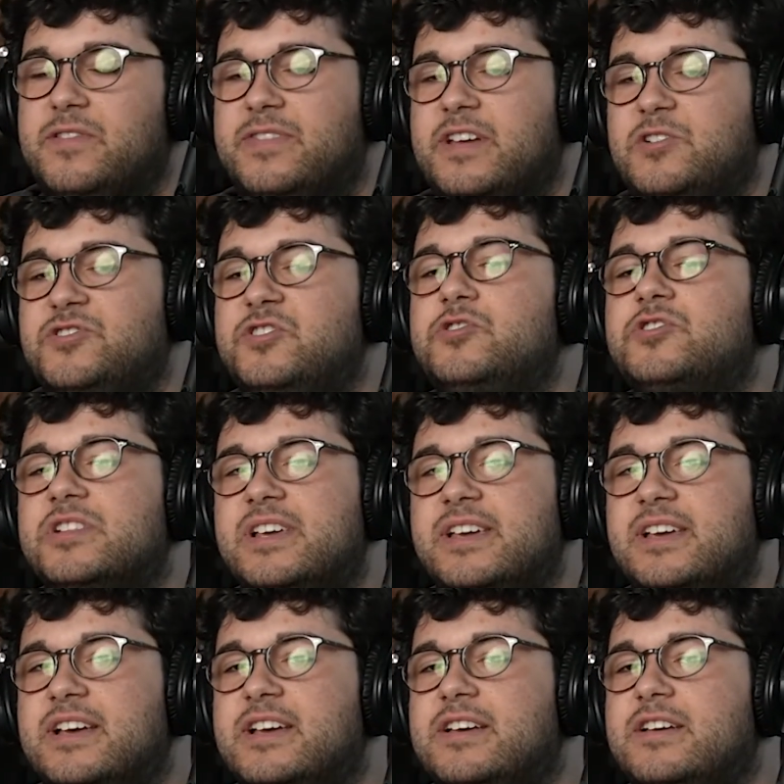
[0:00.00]
there's usually
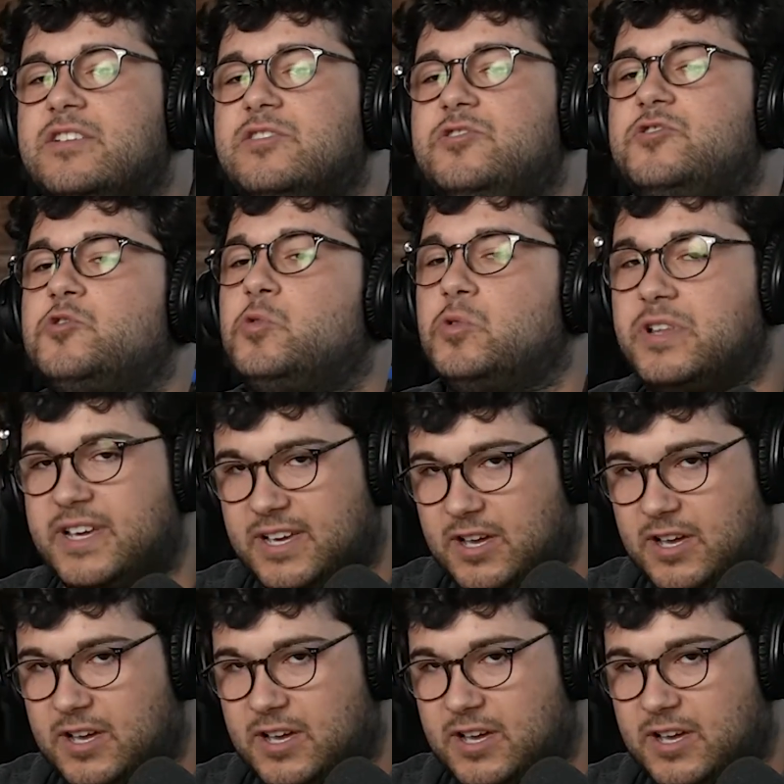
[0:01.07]
tooling